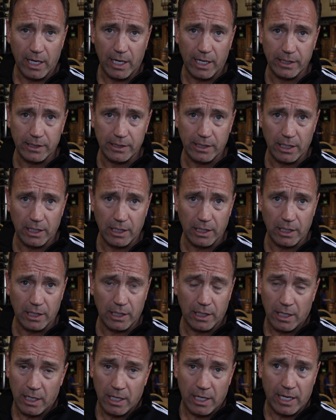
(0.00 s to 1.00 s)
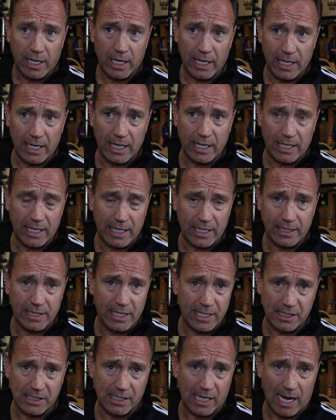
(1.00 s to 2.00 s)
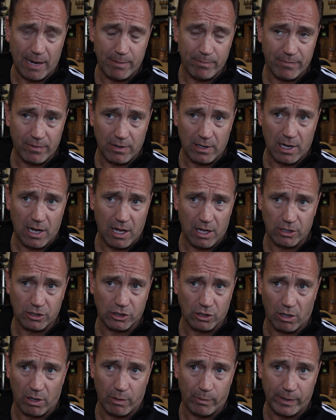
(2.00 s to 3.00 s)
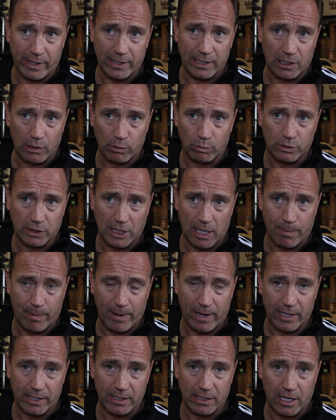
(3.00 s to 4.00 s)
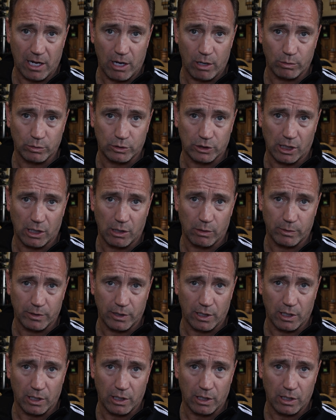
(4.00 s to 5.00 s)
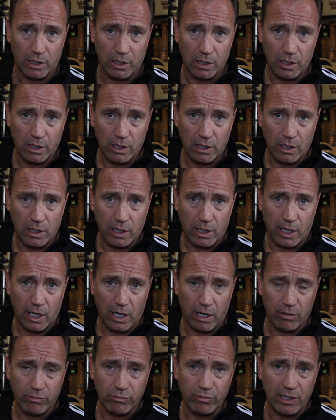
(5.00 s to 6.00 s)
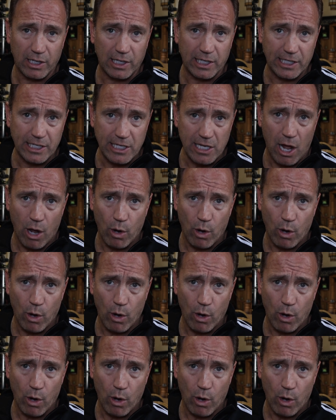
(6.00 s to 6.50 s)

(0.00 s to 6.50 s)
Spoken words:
And in this camp last night, we had a little tap out in the hotel, and I really